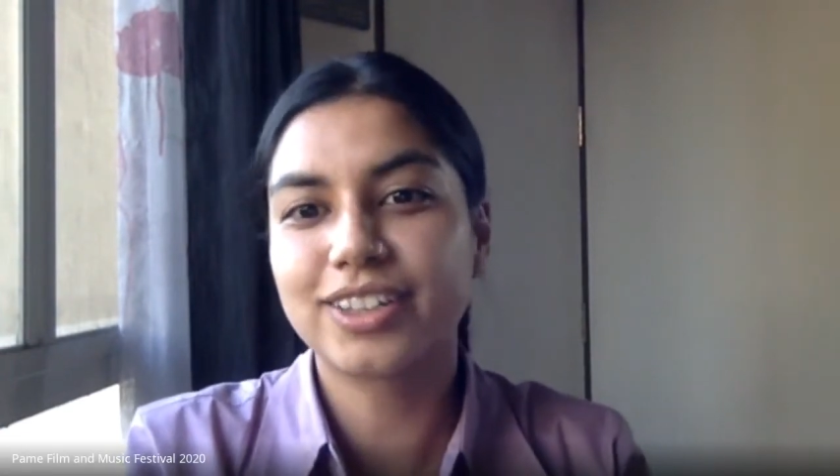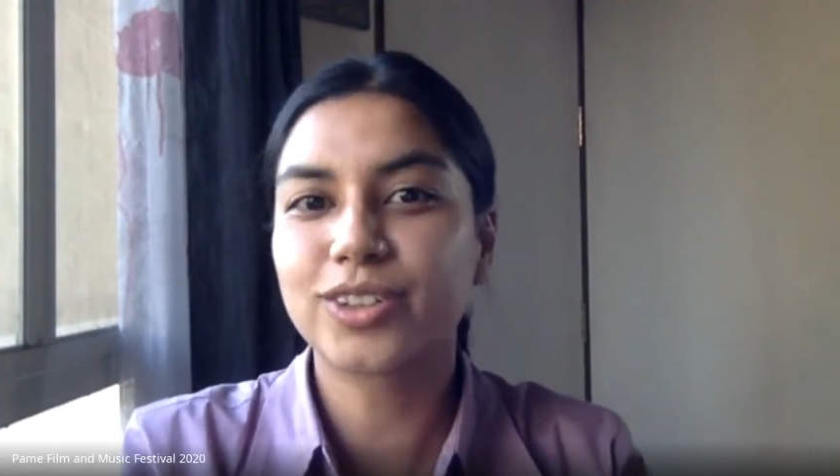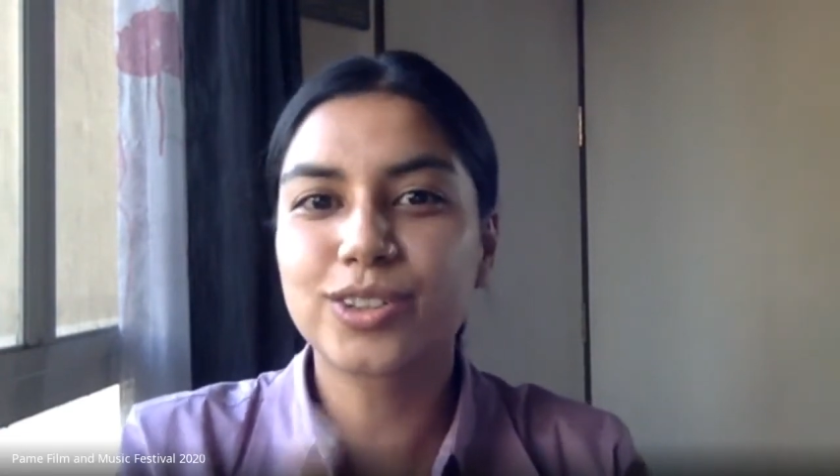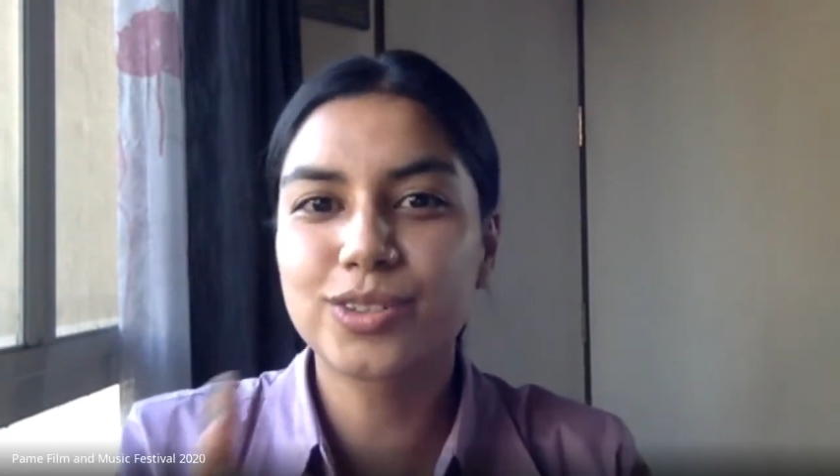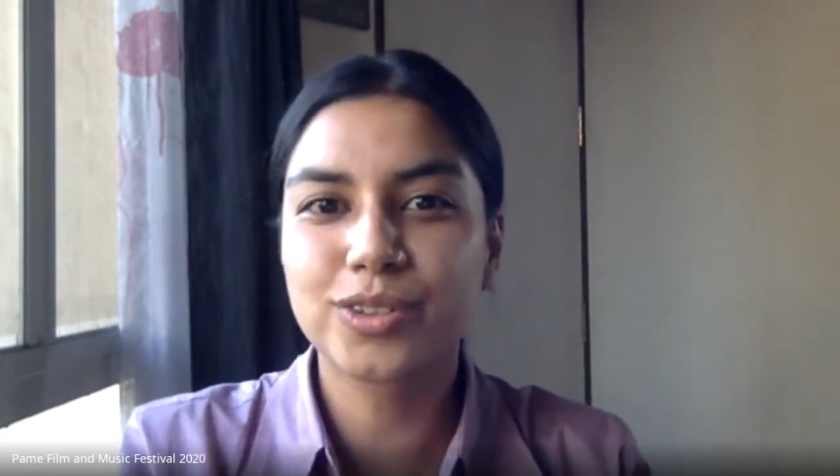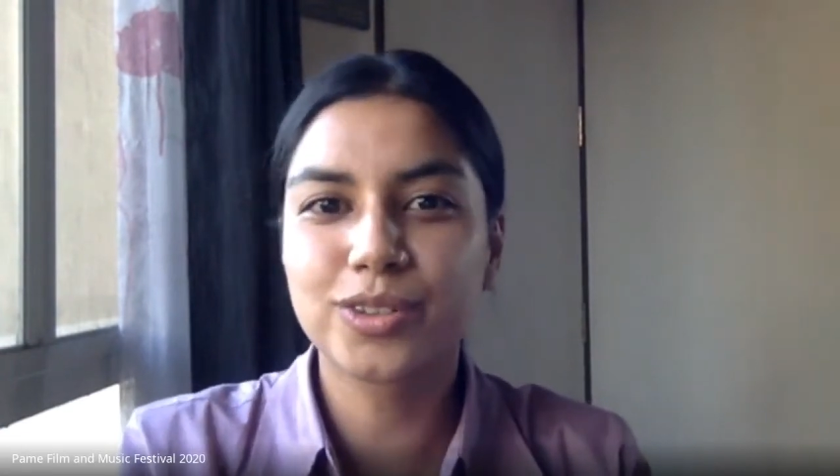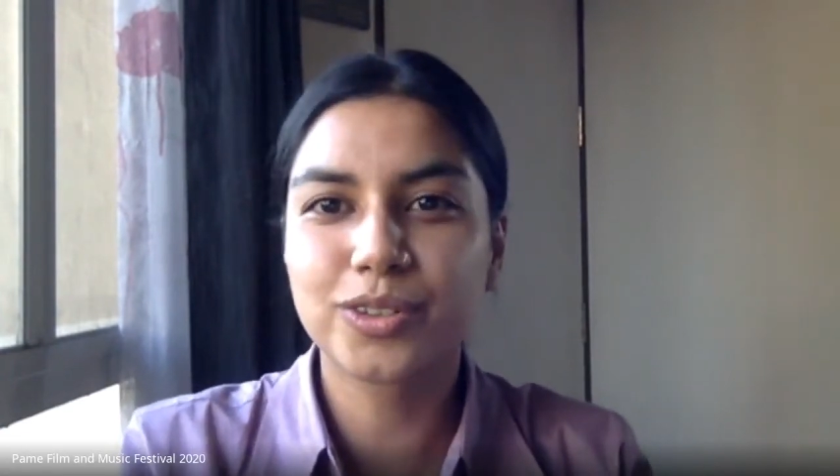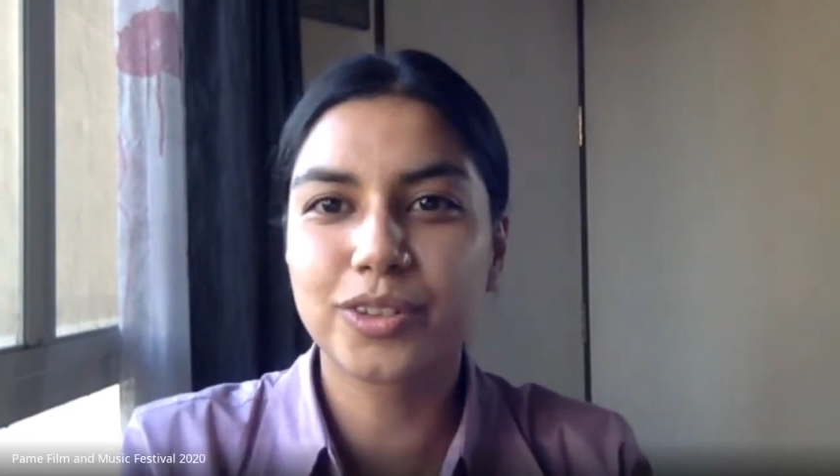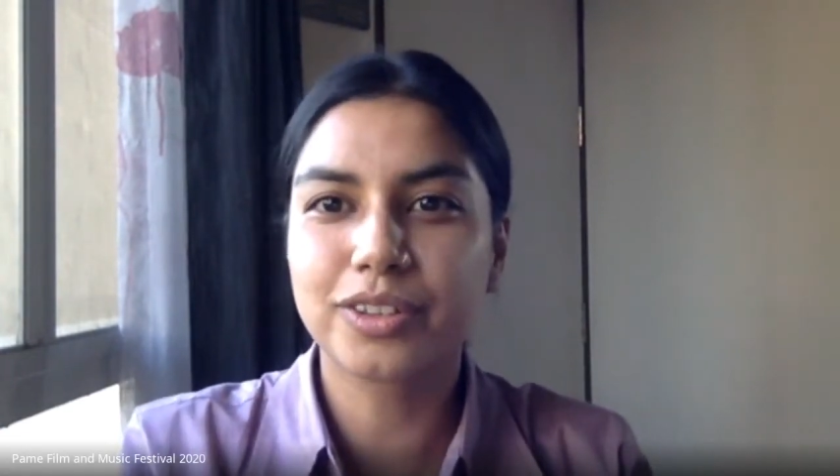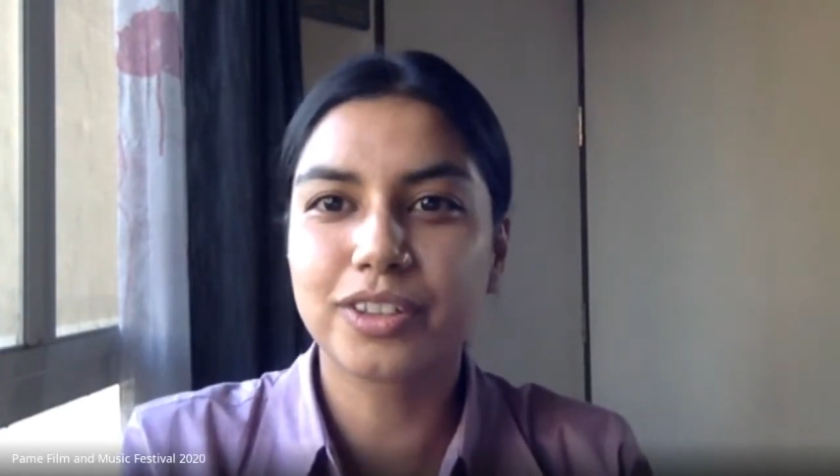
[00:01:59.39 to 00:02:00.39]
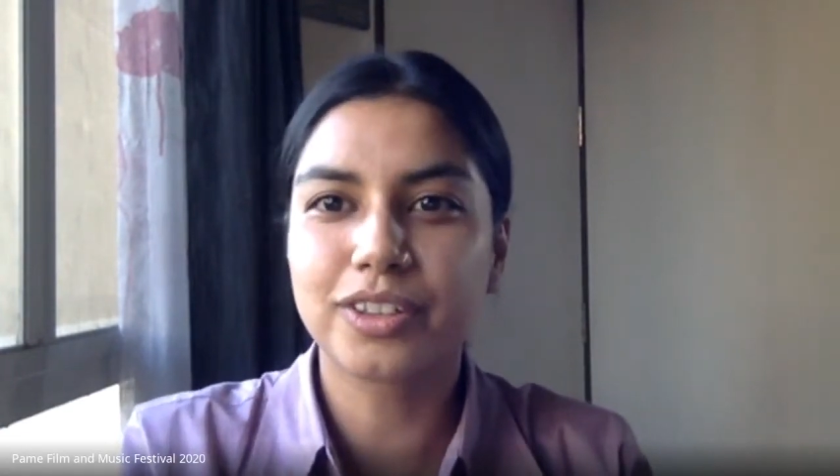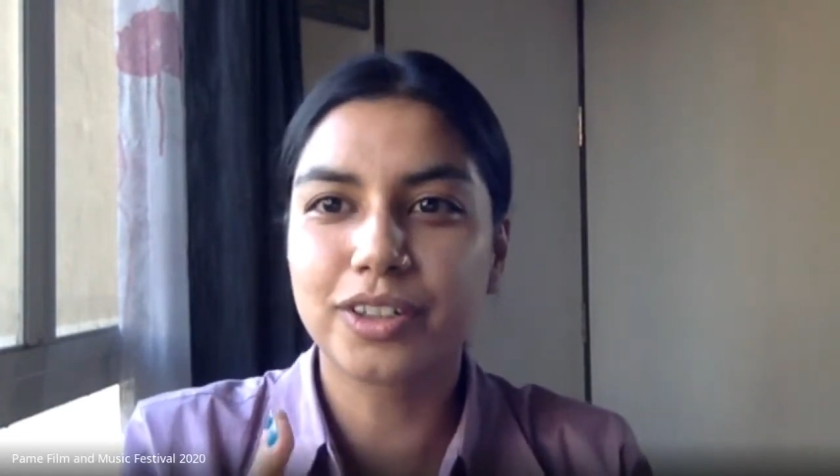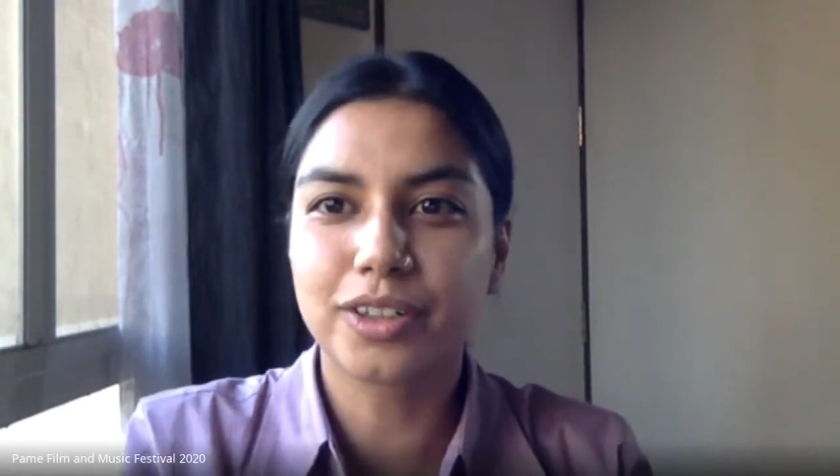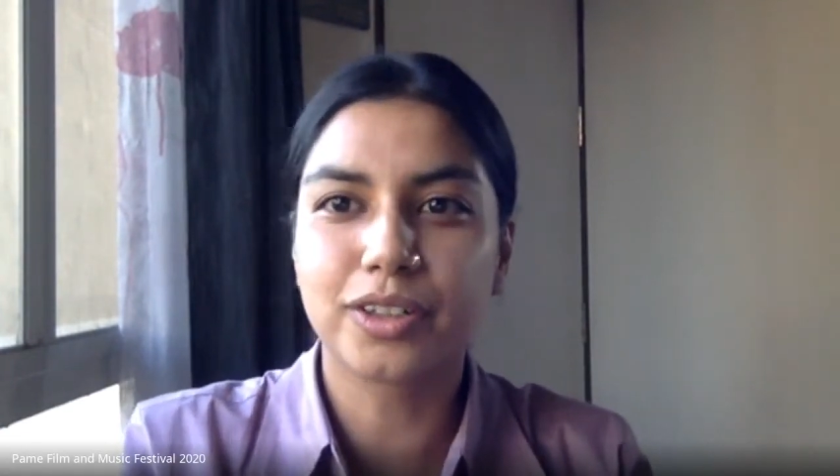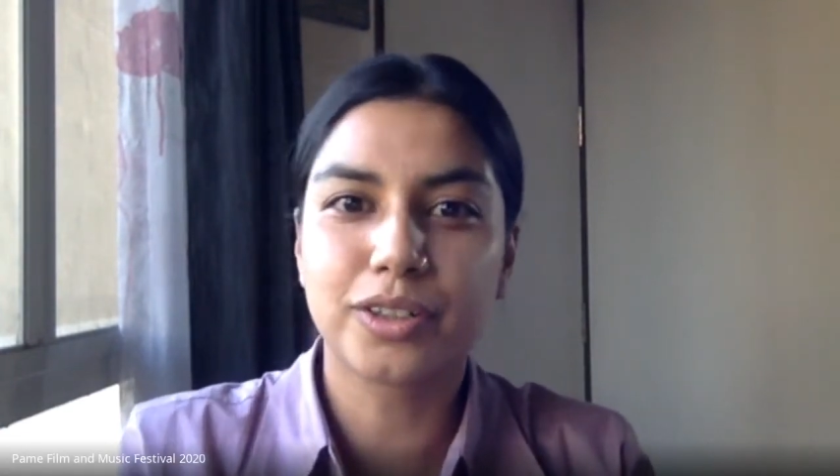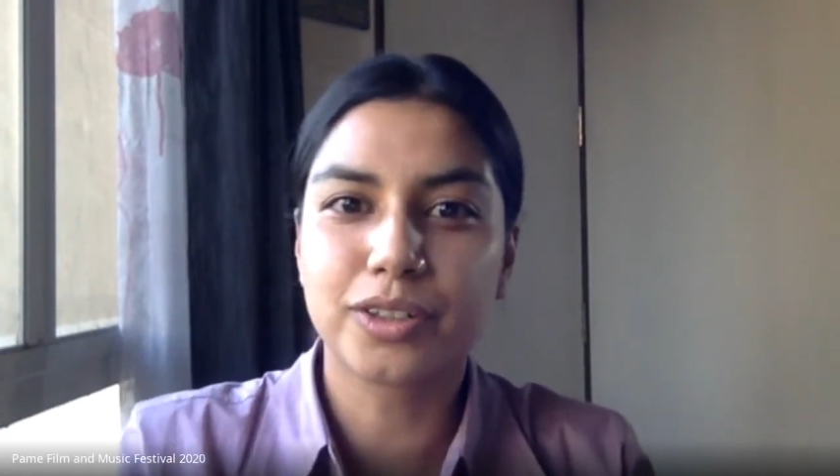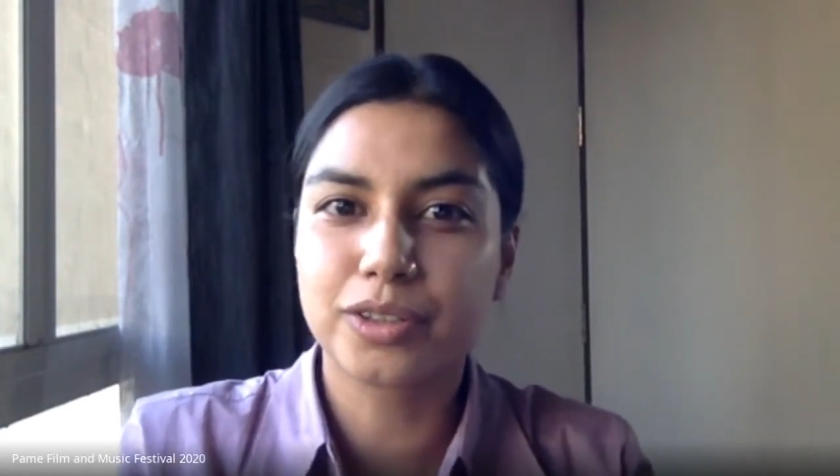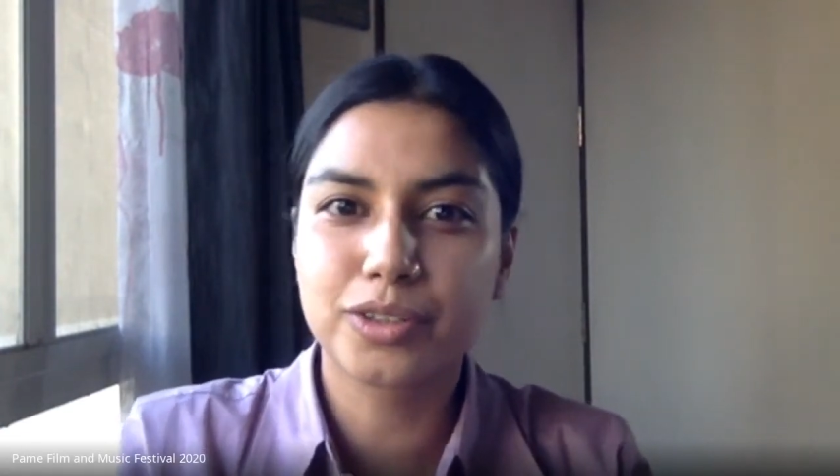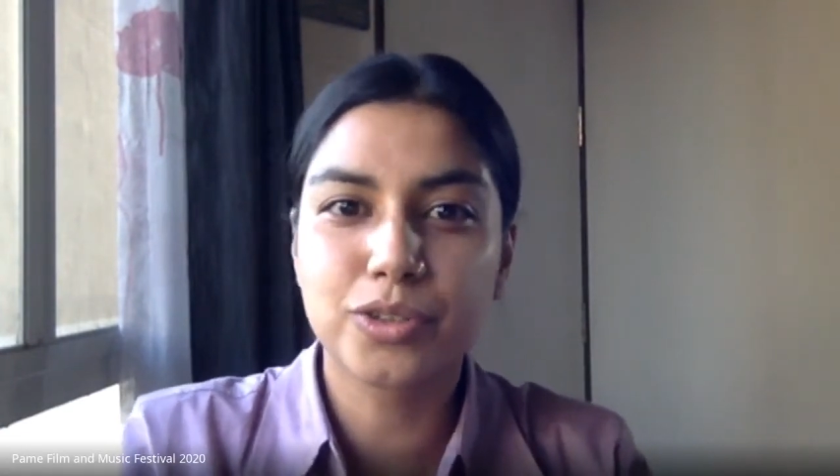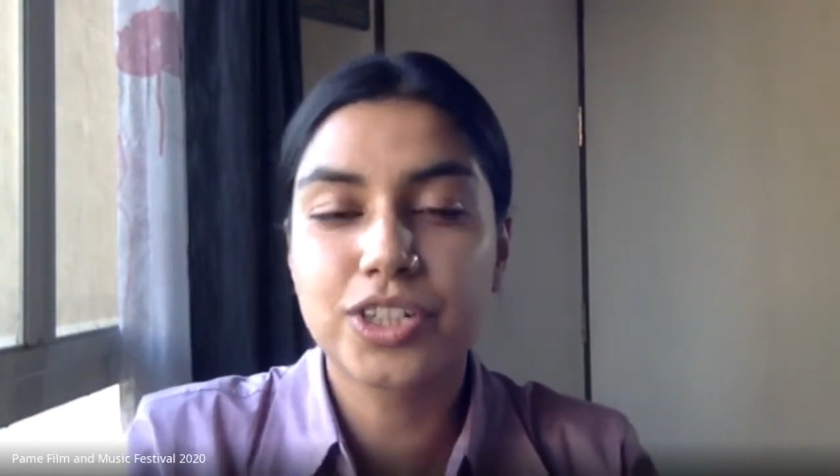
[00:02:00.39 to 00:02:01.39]
and also
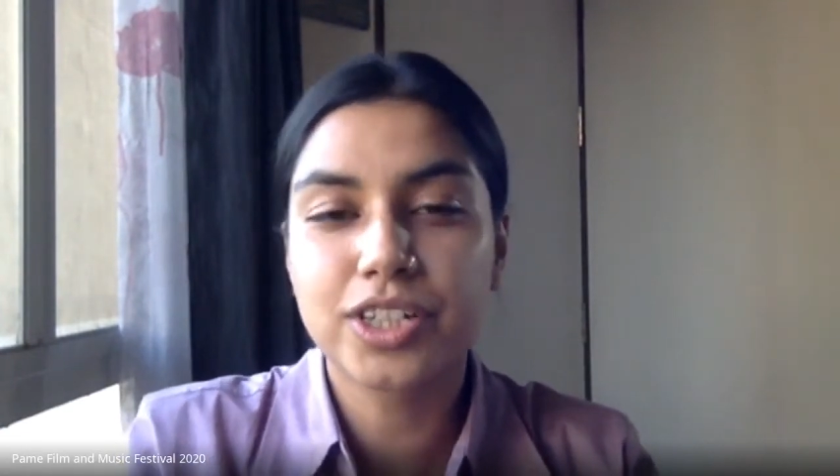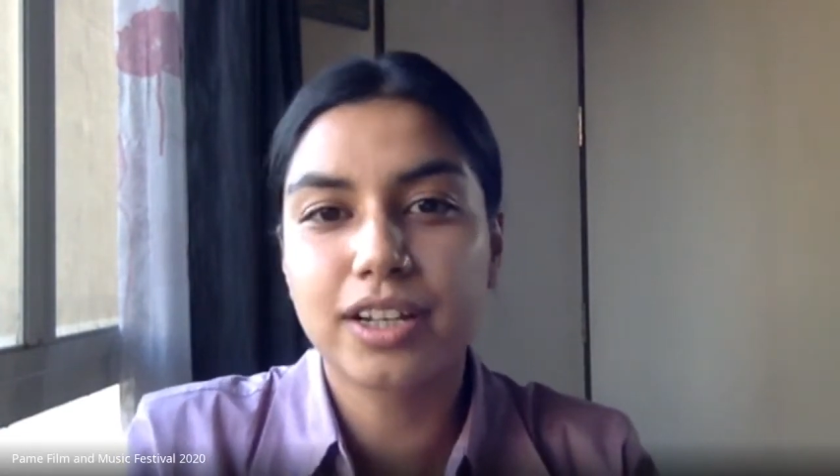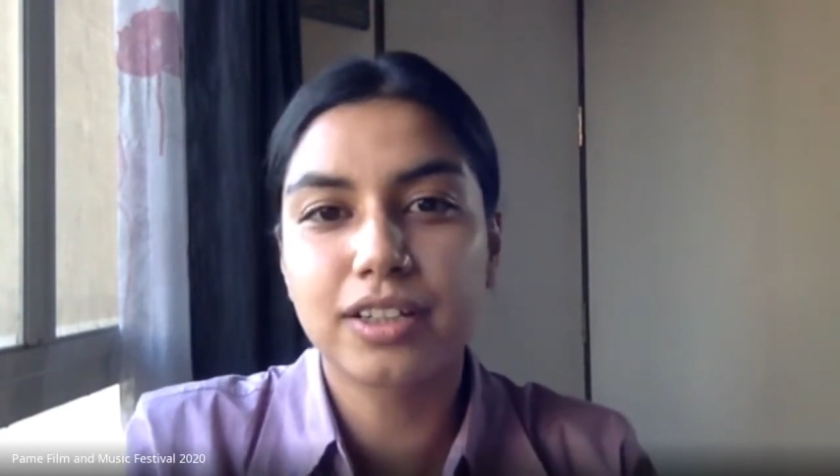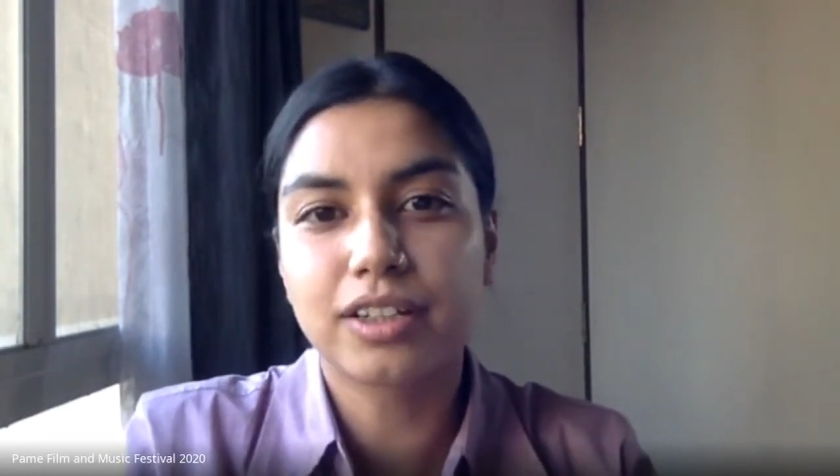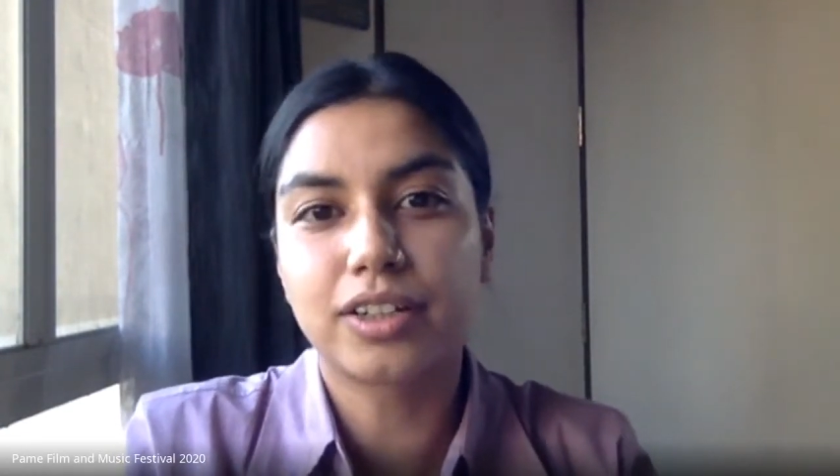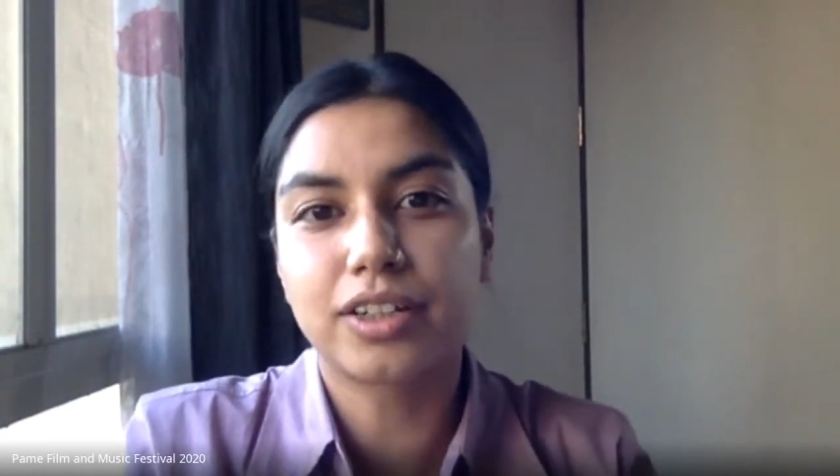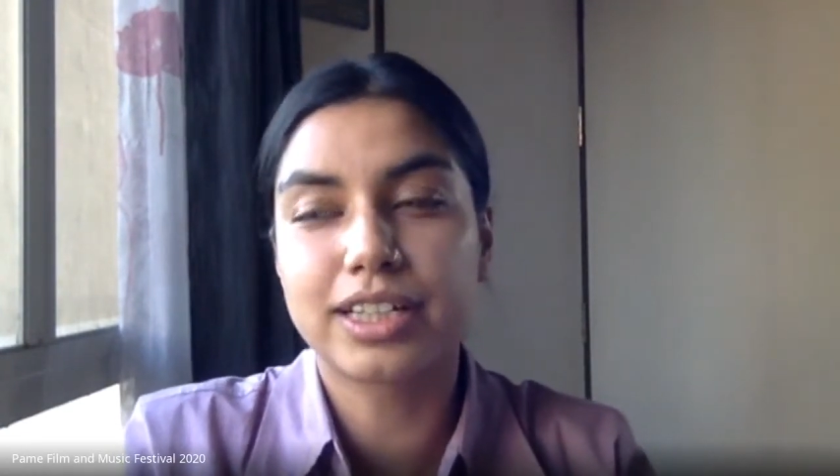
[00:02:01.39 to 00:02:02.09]
uh, to share her